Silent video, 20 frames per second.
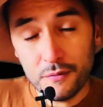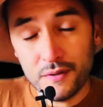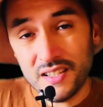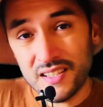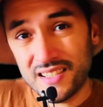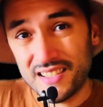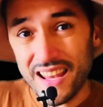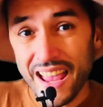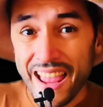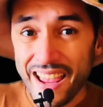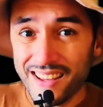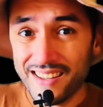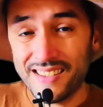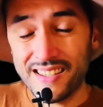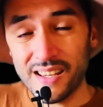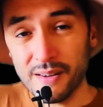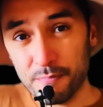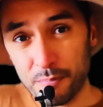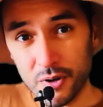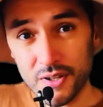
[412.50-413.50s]
if these
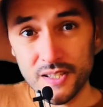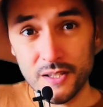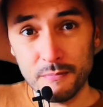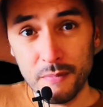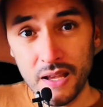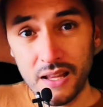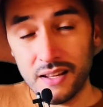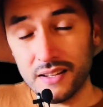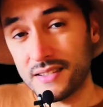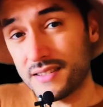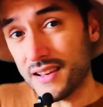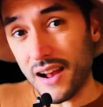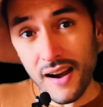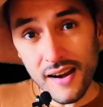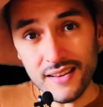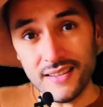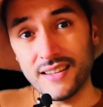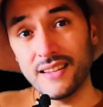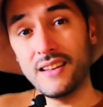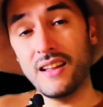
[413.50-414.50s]
18 possibilities
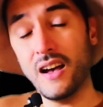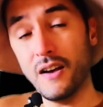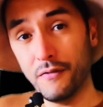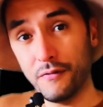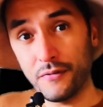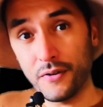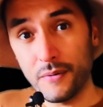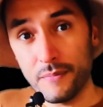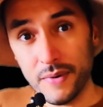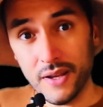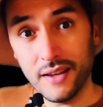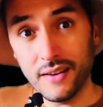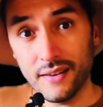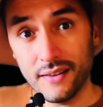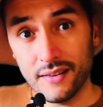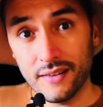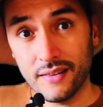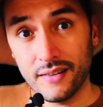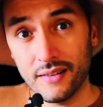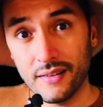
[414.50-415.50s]
aren't enough for
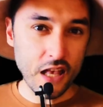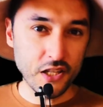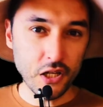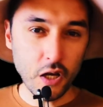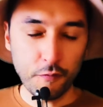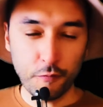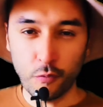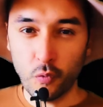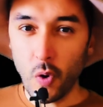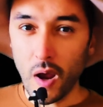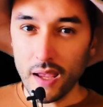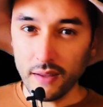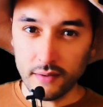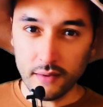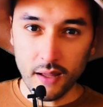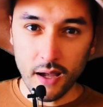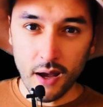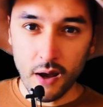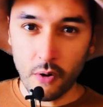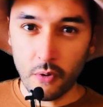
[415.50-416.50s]
me? As of right
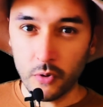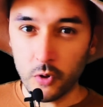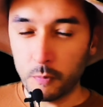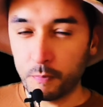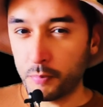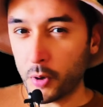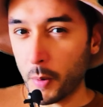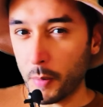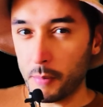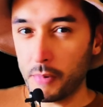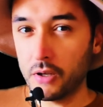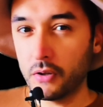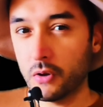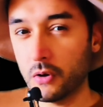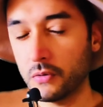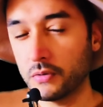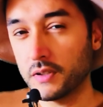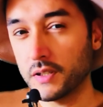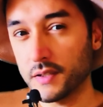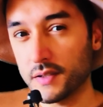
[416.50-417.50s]
now, you probably
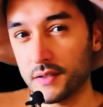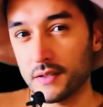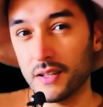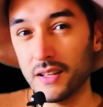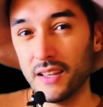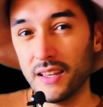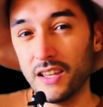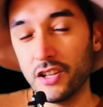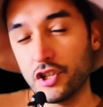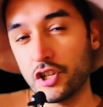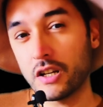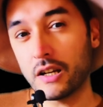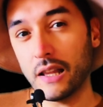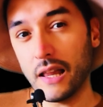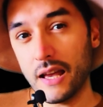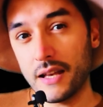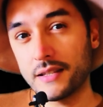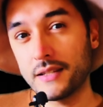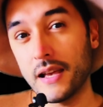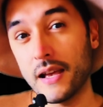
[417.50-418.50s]
noticed each
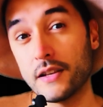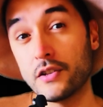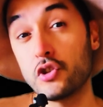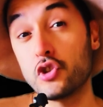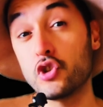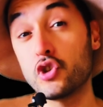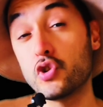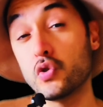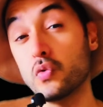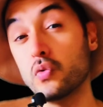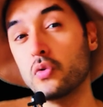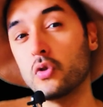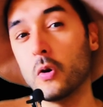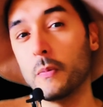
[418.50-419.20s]
class has 2